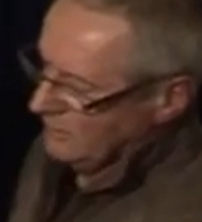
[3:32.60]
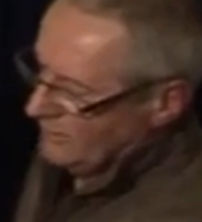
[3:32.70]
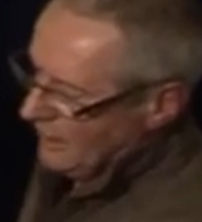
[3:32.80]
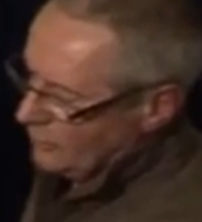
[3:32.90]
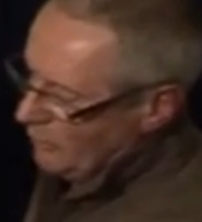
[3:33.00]

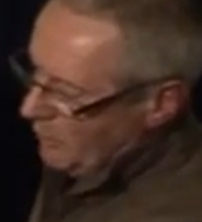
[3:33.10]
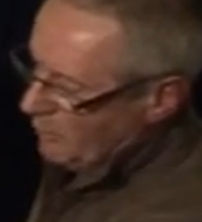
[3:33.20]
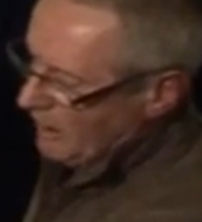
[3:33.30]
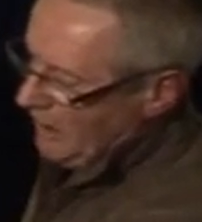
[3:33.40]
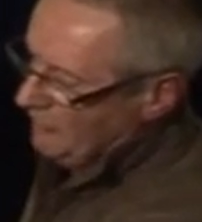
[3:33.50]
Now it could be
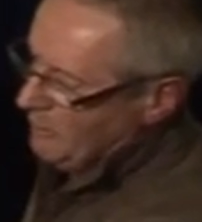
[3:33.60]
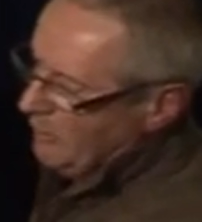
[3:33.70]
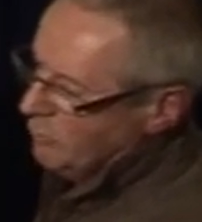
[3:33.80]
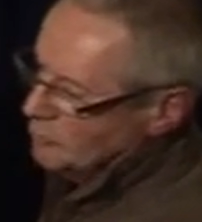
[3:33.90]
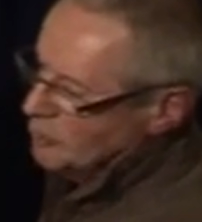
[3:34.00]
we'll have
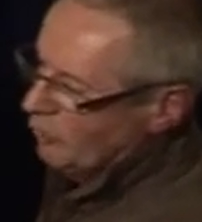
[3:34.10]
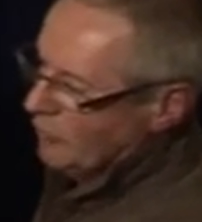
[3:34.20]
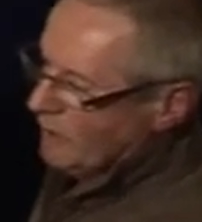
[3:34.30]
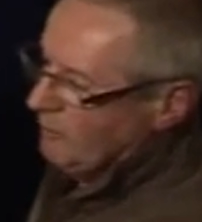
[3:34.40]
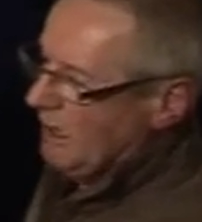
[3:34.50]
people
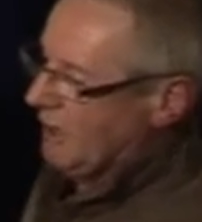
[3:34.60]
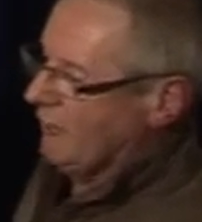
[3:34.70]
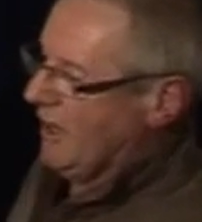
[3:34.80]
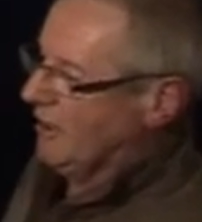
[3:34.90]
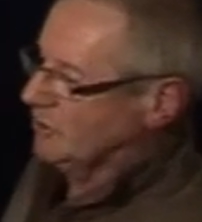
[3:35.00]
talking, milling
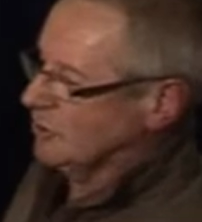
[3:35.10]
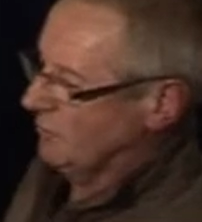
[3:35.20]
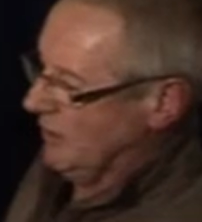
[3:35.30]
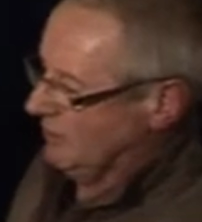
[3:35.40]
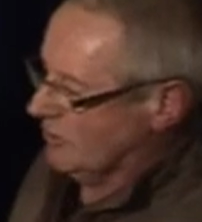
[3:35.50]
around, should
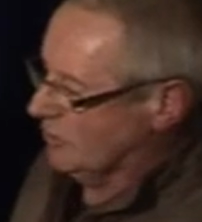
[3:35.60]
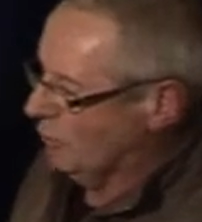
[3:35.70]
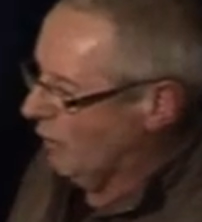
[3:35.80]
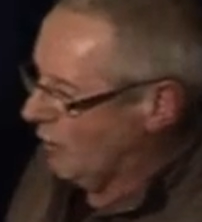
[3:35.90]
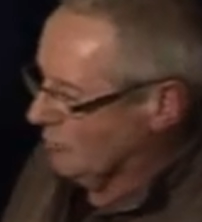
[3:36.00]
be a
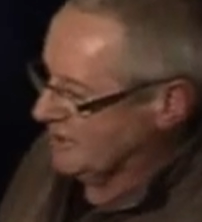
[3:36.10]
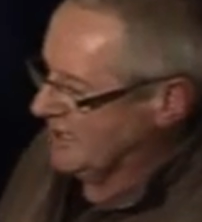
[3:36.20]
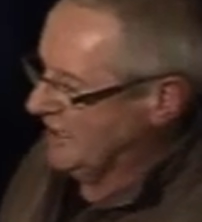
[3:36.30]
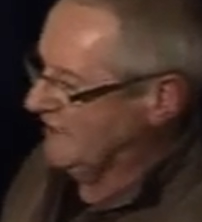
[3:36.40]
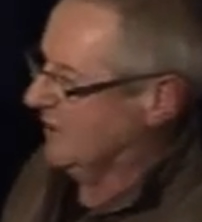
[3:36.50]
stallholder
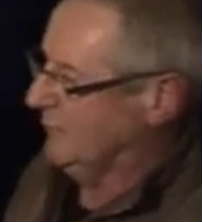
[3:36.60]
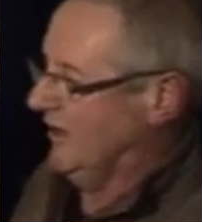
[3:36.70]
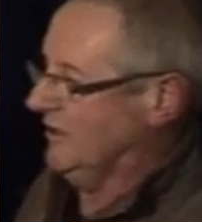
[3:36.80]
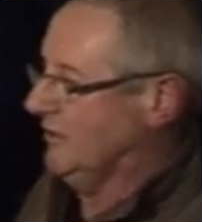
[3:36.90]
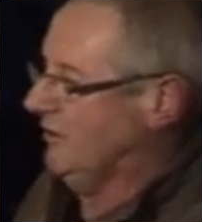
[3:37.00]
selling something,
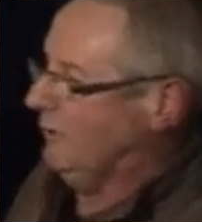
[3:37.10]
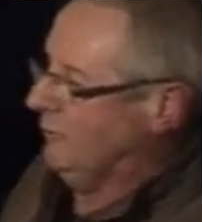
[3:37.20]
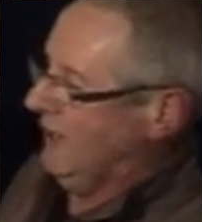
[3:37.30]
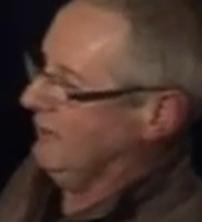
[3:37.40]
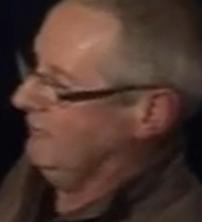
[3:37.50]
I don't know
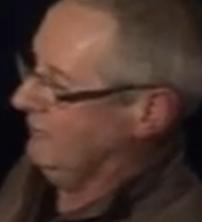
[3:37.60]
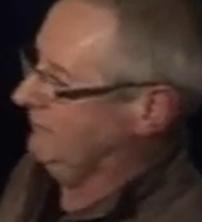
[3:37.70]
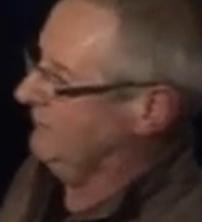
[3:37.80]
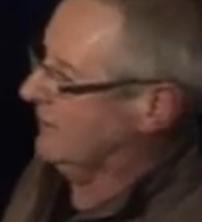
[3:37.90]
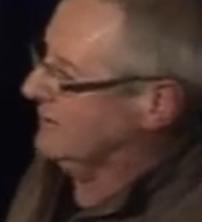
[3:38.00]
that,
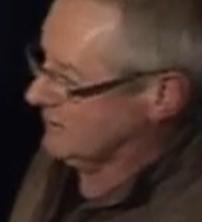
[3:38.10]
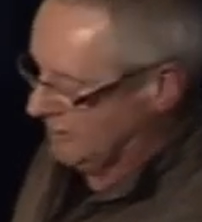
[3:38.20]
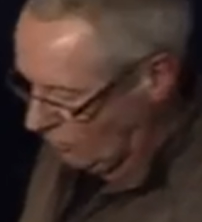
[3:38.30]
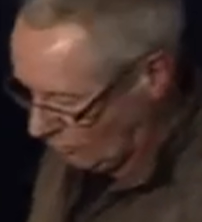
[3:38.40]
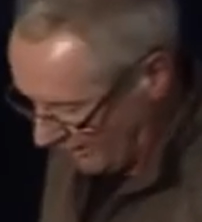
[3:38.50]
but that's a
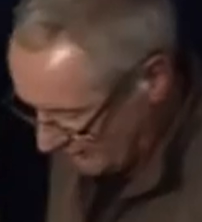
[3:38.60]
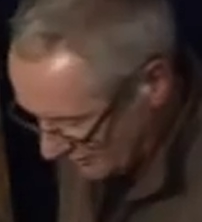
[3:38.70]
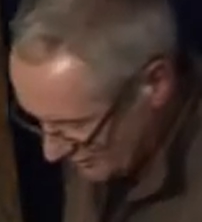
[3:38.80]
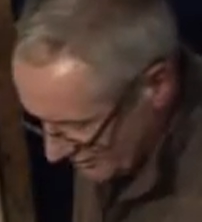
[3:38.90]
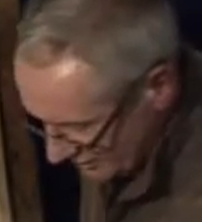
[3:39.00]
long way in the
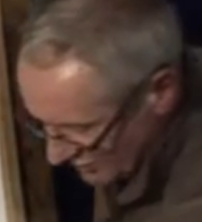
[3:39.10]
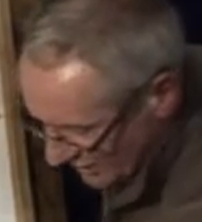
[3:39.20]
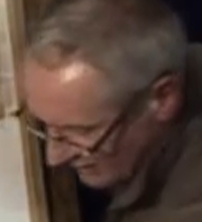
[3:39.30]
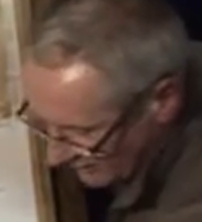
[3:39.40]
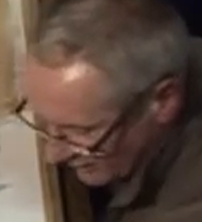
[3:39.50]
distance
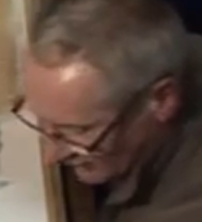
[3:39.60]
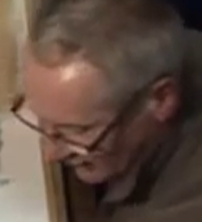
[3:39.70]
yet.